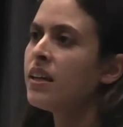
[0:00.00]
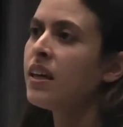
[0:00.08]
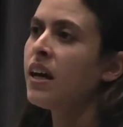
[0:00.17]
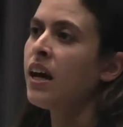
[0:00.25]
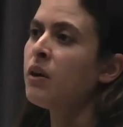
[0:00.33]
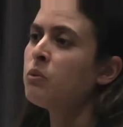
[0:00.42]

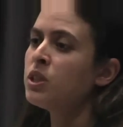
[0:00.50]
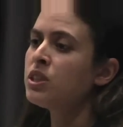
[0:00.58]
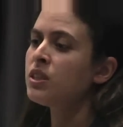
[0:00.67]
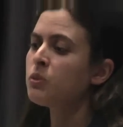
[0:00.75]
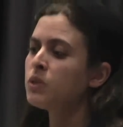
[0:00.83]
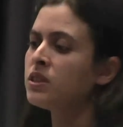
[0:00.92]
Yeah, I wish
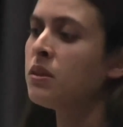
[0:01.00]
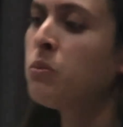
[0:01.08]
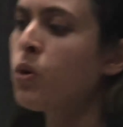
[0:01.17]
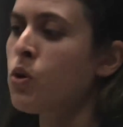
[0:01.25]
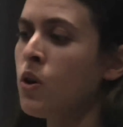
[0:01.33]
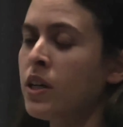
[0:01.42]
there was a
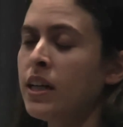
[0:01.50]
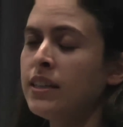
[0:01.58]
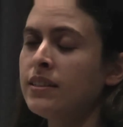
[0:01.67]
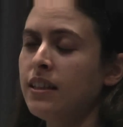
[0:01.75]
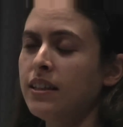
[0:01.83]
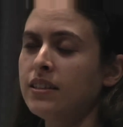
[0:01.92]
more
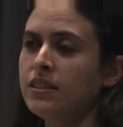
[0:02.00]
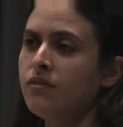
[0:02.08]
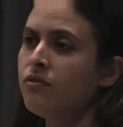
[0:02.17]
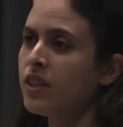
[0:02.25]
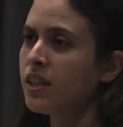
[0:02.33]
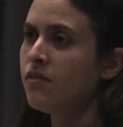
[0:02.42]
organized list
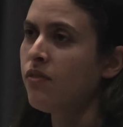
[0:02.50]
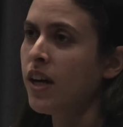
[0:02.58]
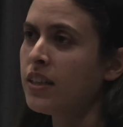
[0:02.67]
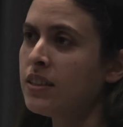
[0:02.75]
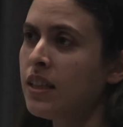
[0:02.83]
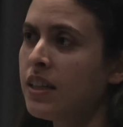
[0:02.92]
than vegan vets.